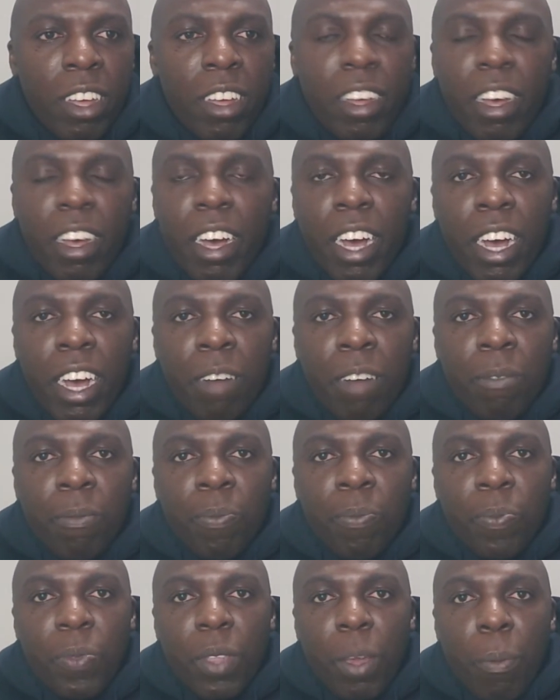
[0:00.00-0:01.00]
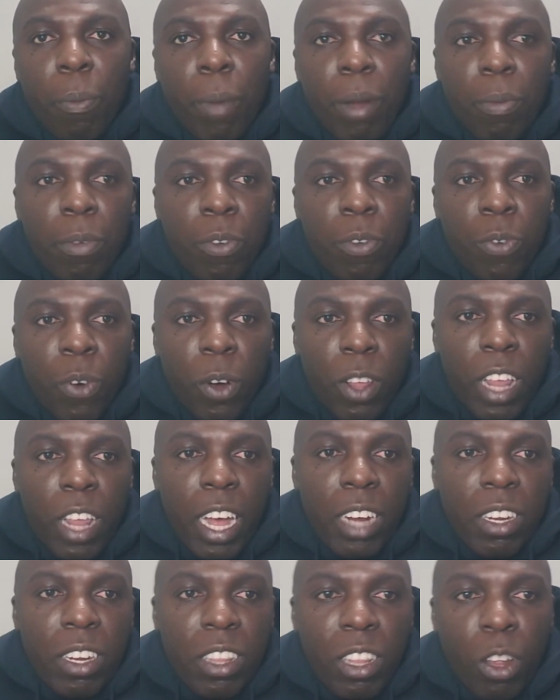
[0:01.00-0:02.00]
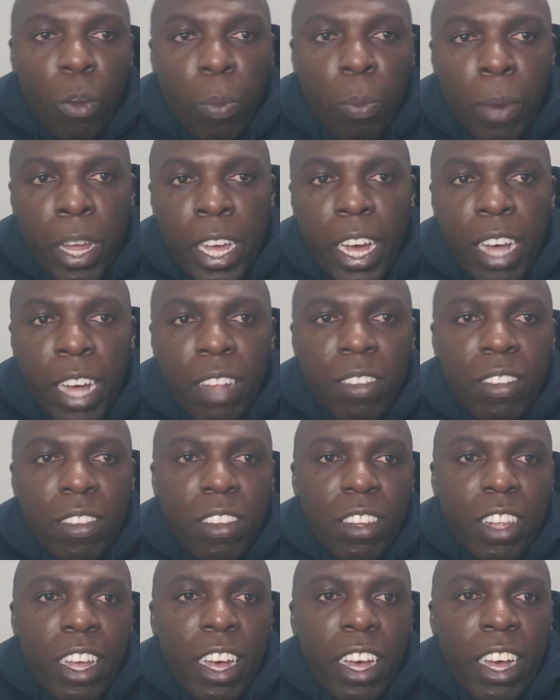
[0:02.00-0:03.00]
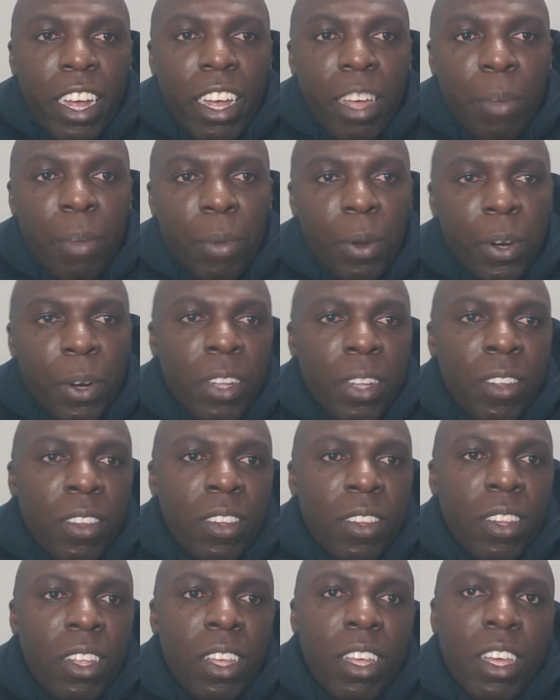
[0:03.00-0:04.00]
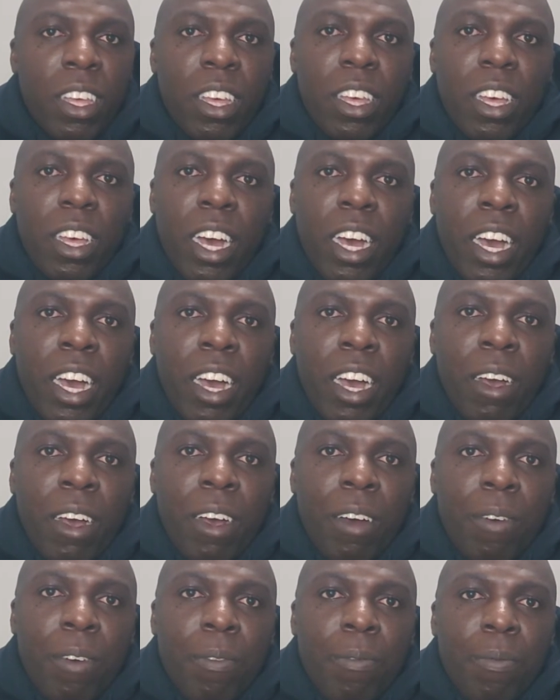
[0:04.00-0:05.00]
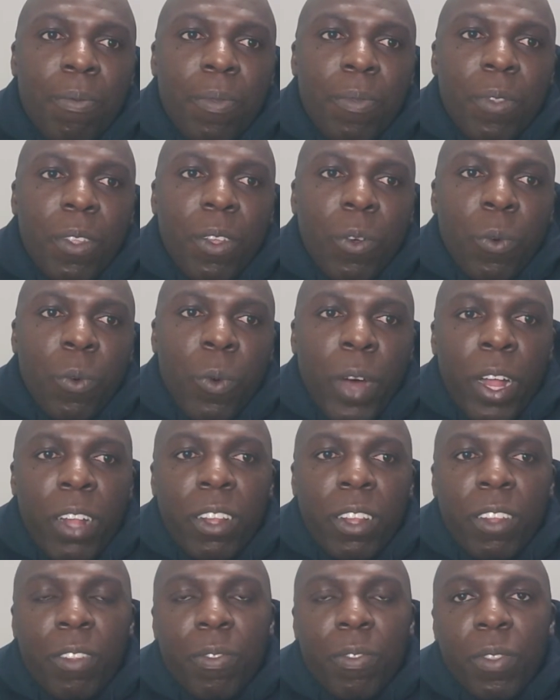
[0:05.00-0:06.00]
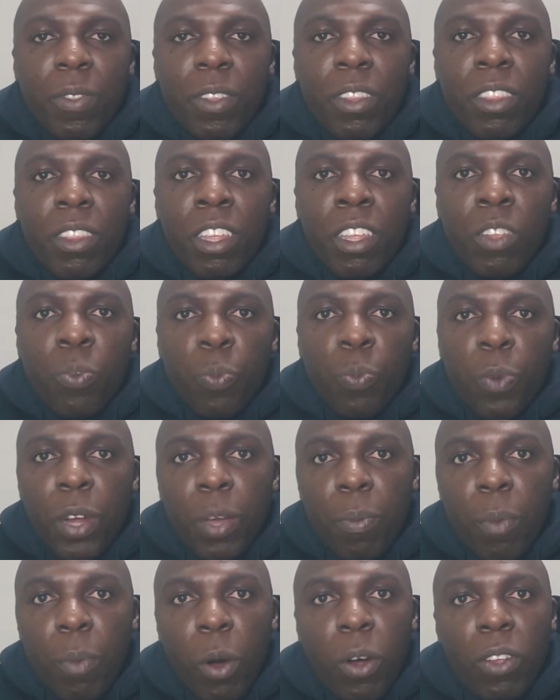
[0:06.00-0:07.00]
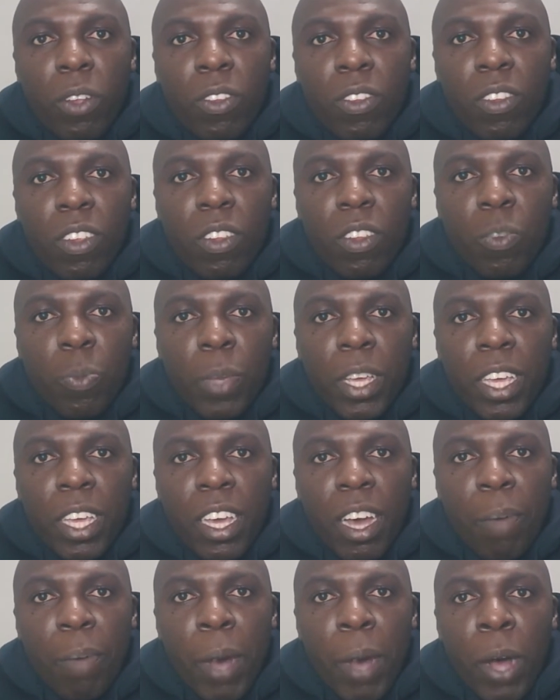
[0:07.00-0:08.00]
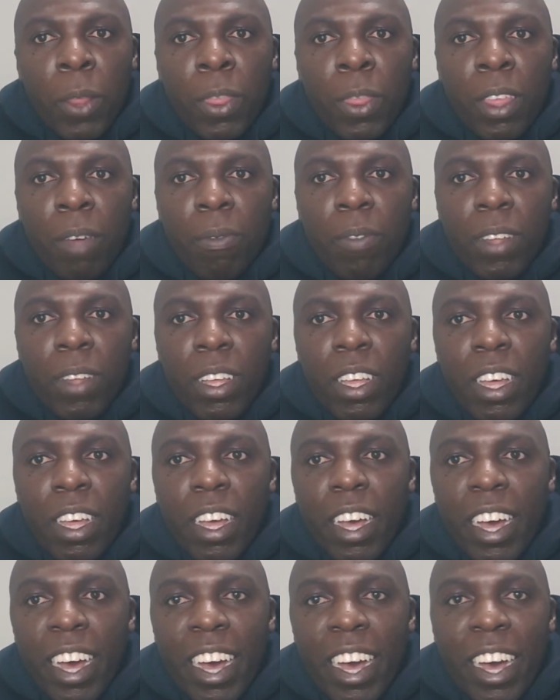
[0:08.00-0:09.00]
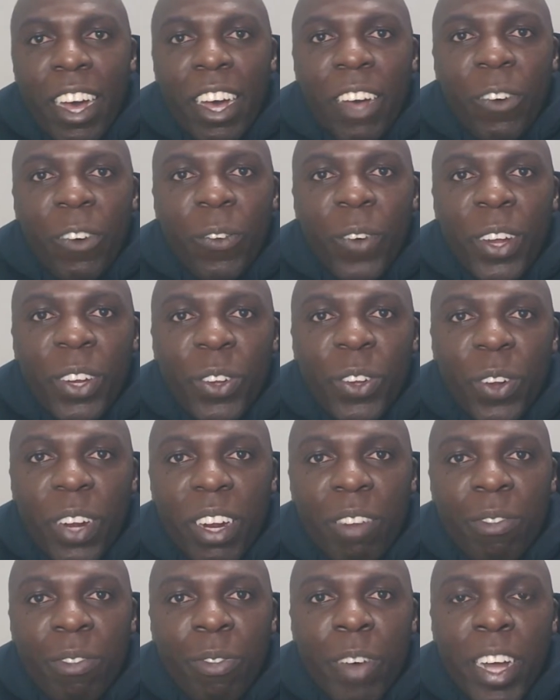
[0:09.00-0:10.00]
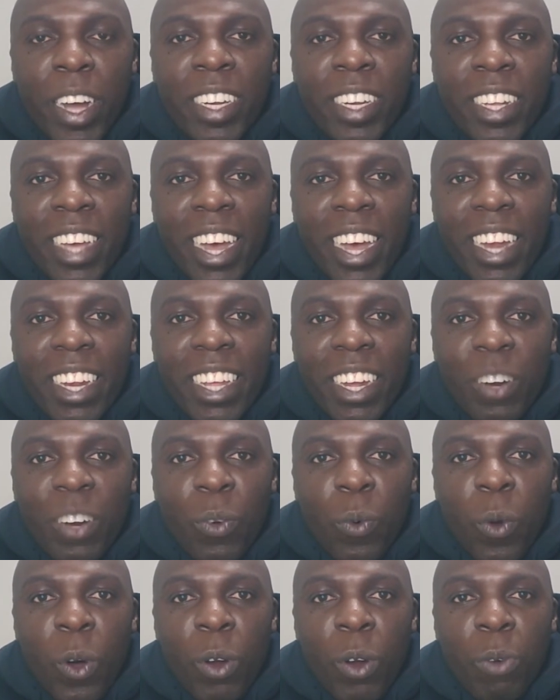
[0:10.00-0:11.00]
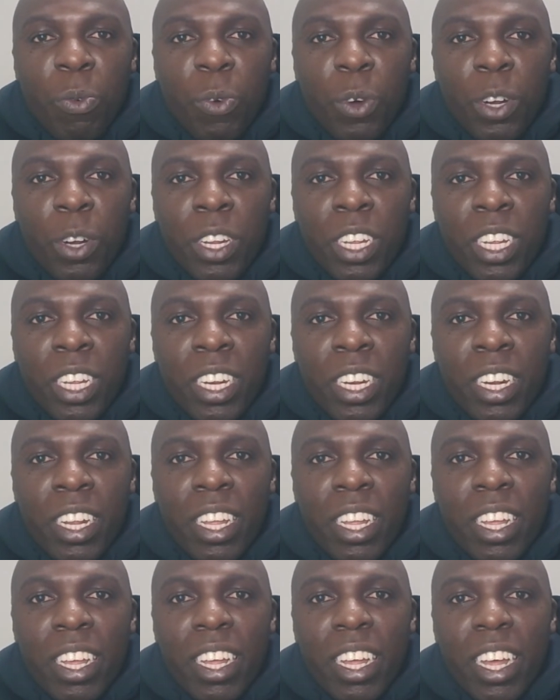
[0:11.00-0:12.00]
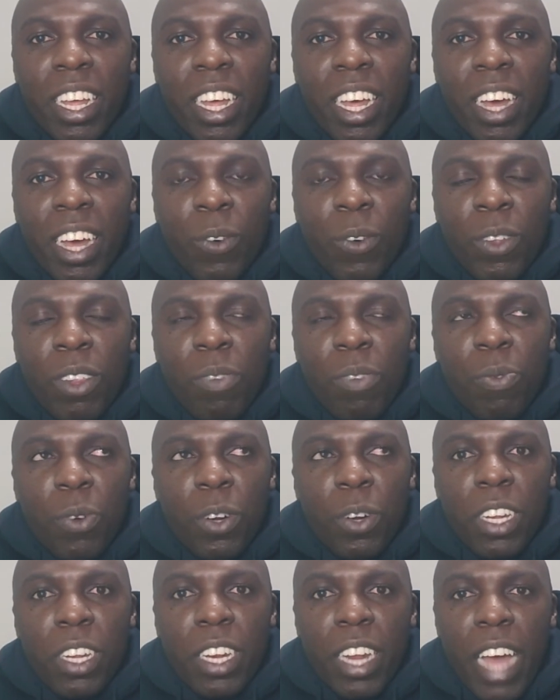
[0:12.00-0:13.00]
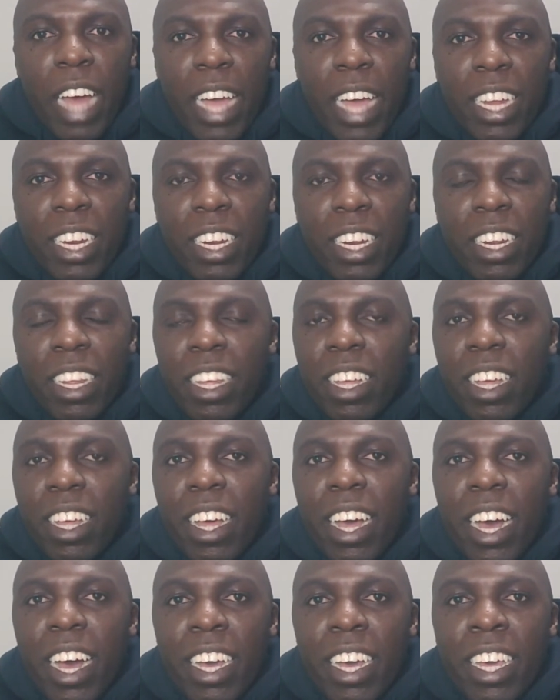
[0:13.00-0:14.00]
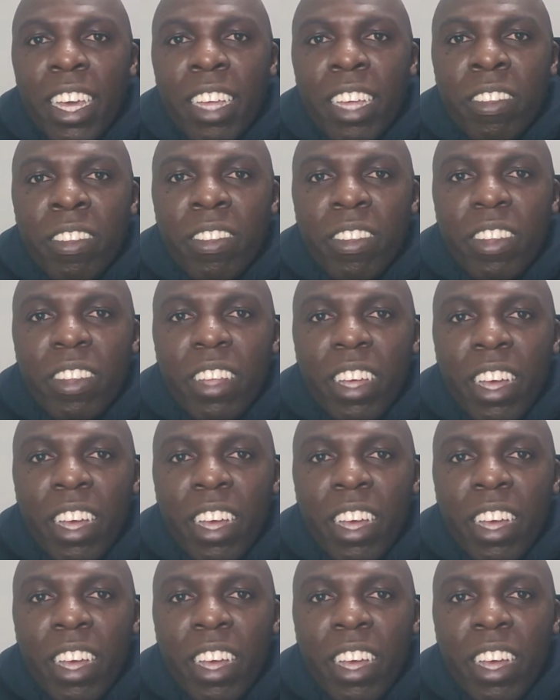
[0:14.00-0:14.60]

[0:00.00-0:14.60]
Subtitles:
But before that, they'll play us, Emirates. Well, the Springboks, speaking about them, went on emphatically and won 14, was it 14-9 against